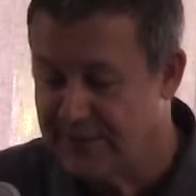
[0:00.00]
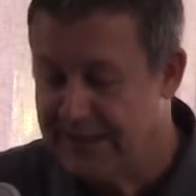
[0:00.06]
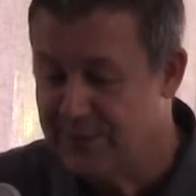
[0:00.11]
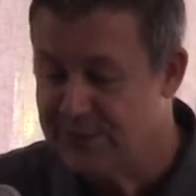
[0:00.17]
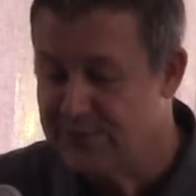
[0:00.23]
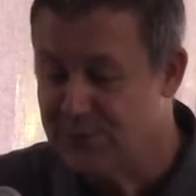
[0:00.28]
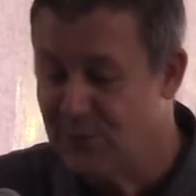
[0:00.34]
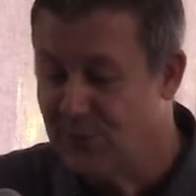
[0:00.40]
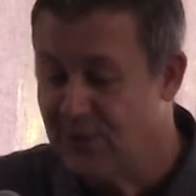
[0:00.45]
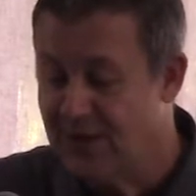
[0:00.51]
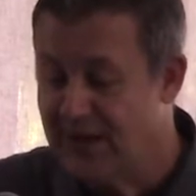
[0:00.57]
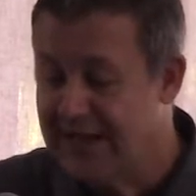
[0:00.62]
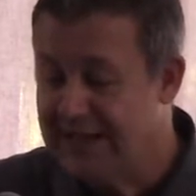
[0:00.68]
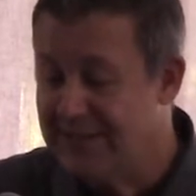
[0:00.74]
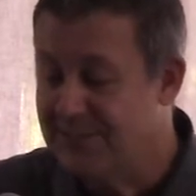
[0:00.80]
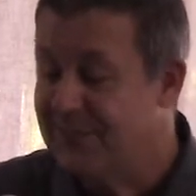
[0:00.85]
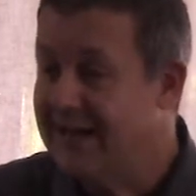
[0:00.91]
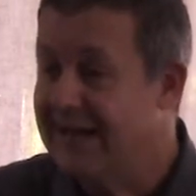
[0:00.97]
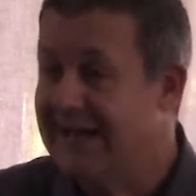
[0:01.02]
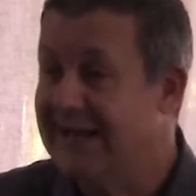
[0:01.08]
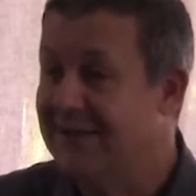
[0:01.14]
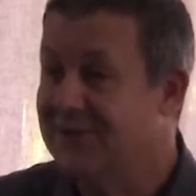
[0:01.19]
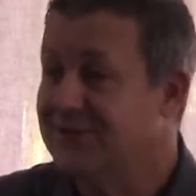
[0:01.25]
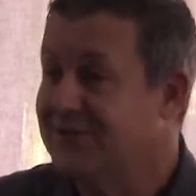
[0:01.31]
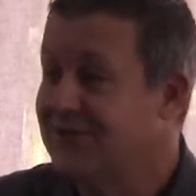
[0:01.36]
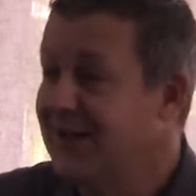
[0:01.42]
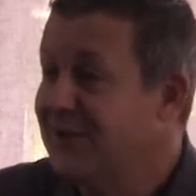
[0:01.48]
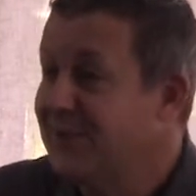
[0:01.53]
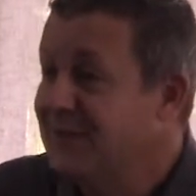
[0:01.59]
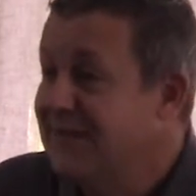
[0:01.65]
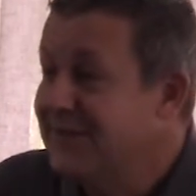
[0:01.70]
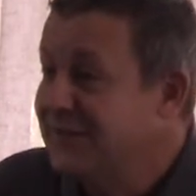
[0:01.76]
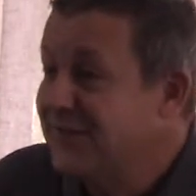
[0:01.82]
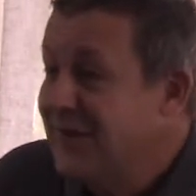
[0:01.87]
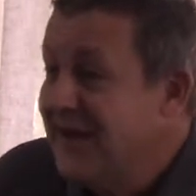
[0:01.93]
he was more likely playing outside with
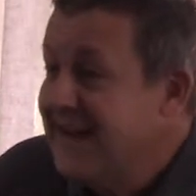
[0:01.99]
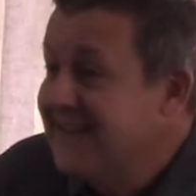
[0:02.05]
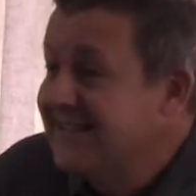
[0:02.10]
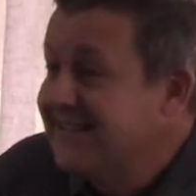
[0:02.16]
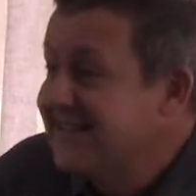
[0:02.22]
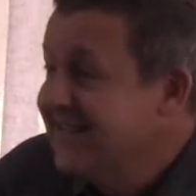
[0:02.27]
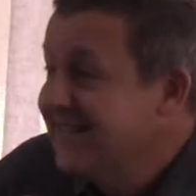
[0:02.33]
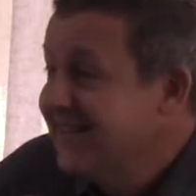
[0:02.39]
his friends.